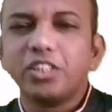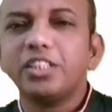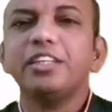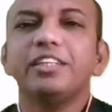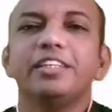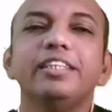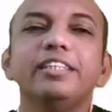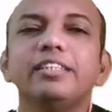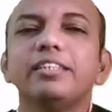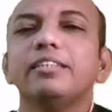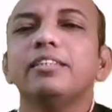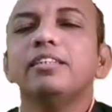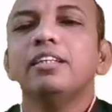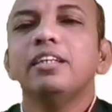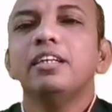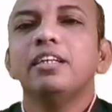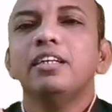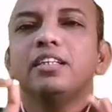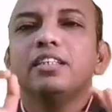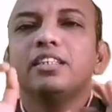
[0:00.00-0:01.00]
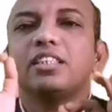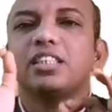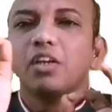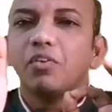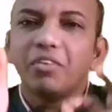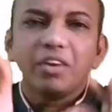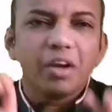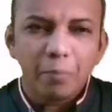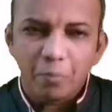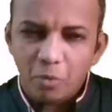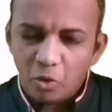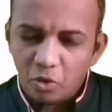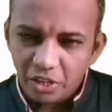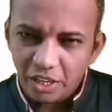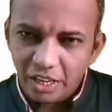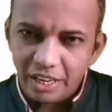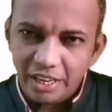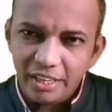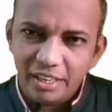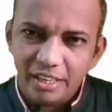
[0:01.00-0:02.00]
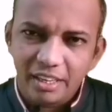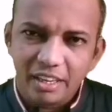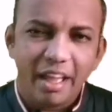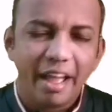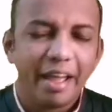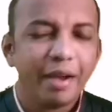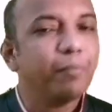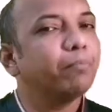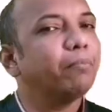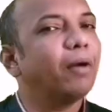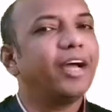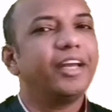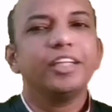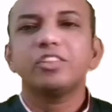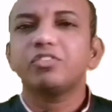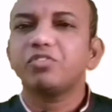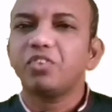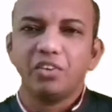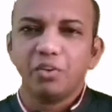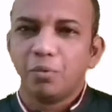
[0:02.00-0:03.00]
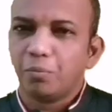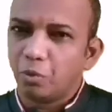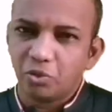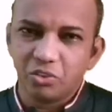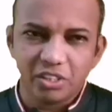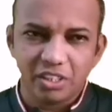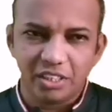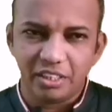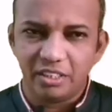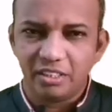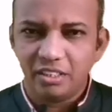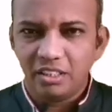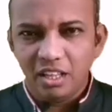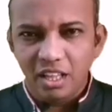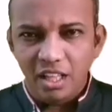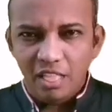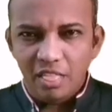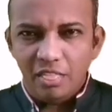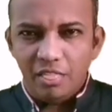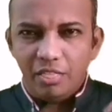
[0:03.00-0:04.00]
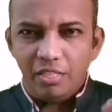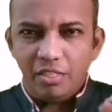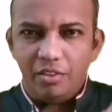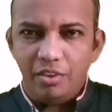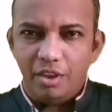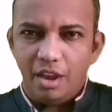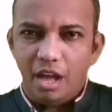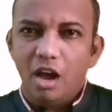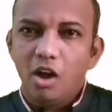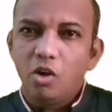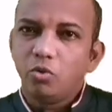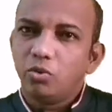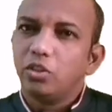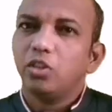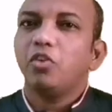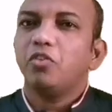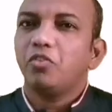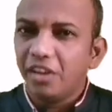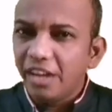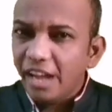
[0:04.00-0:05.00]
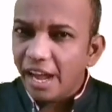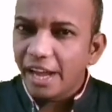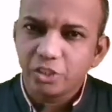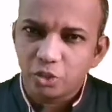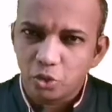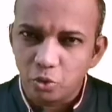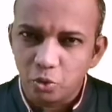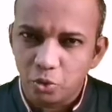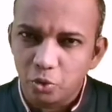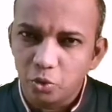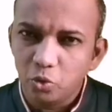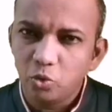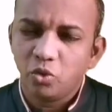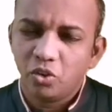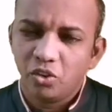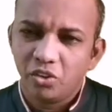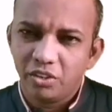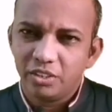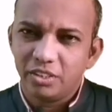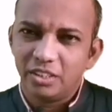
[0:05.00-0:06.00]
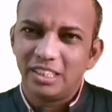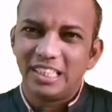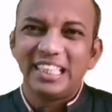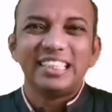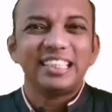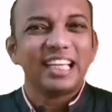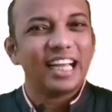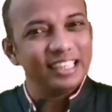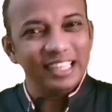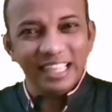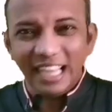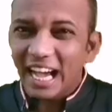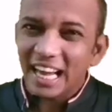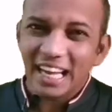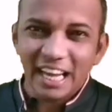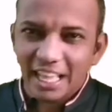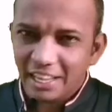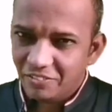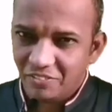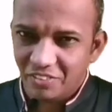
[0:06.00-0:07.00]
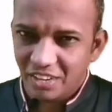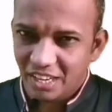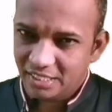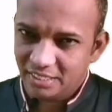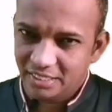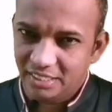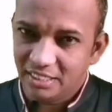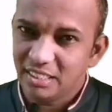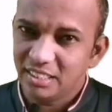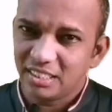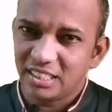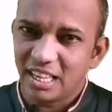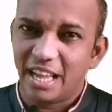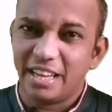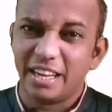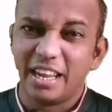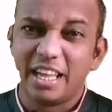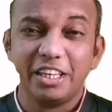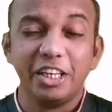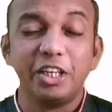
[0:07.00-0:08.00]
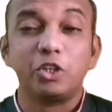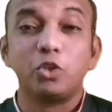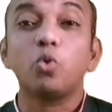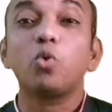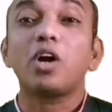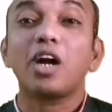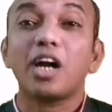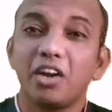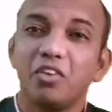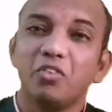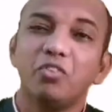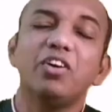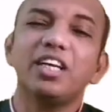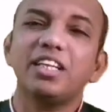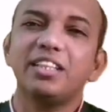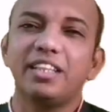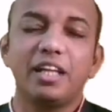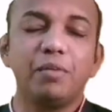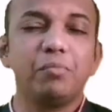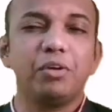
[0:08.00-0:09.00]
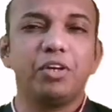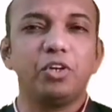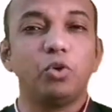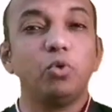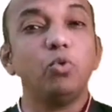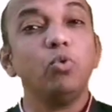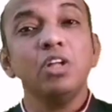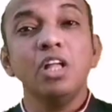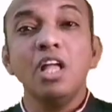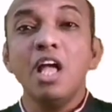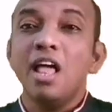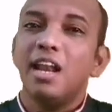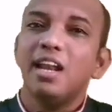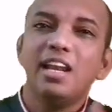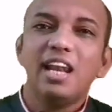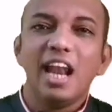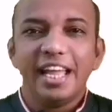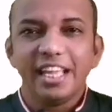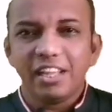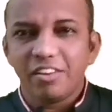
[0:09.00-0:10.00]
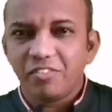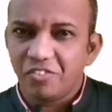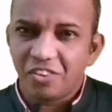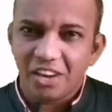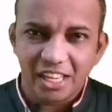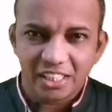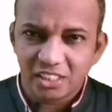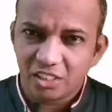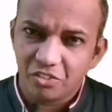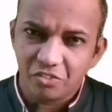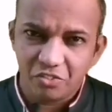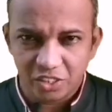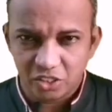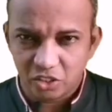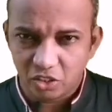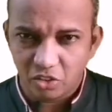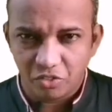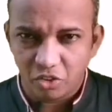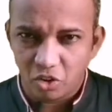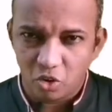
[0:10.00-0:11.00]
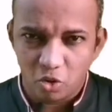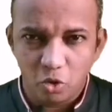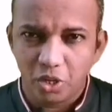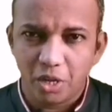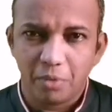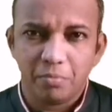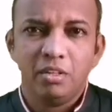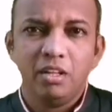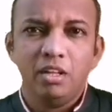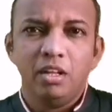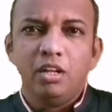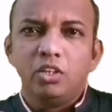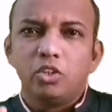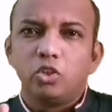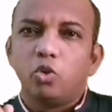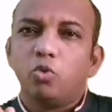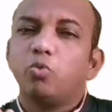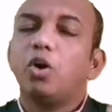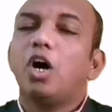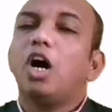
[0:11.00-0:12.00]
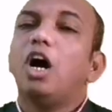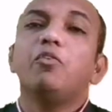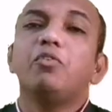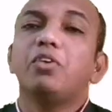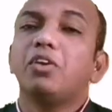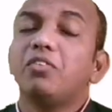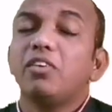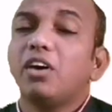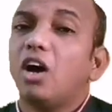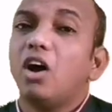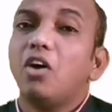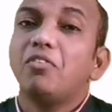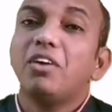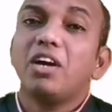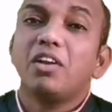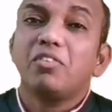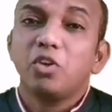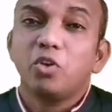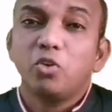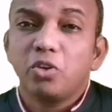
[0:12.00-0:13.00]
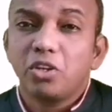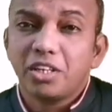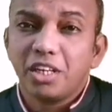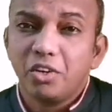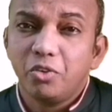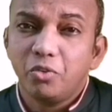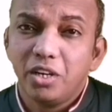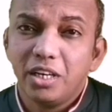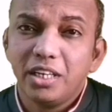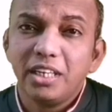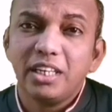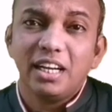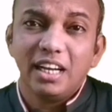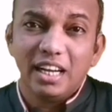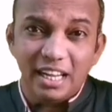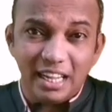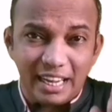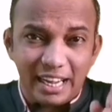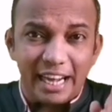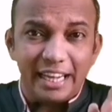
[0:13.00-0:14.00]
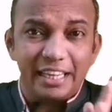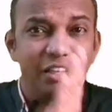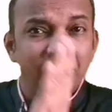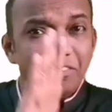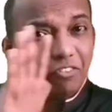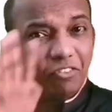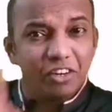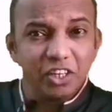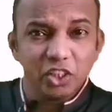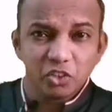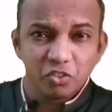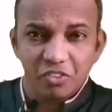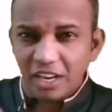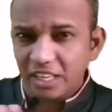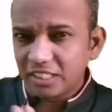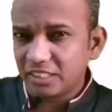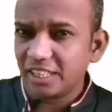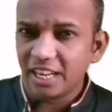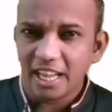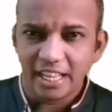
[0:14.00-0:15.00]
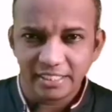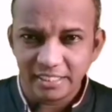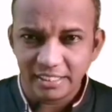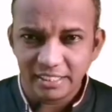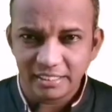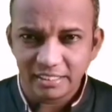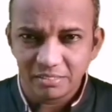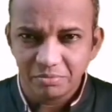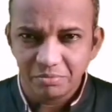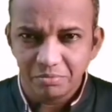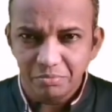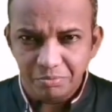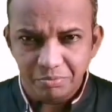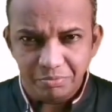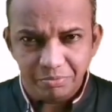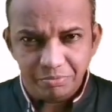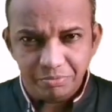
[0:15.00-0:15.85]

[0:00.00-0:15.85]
question is 7 upon 8 and minus 5 upon 3. Now the way I told you, these are the unlike fractions and I need to convert them into like fraction first of all. Okay, so how are we going to convert? Write the first fraction as it is,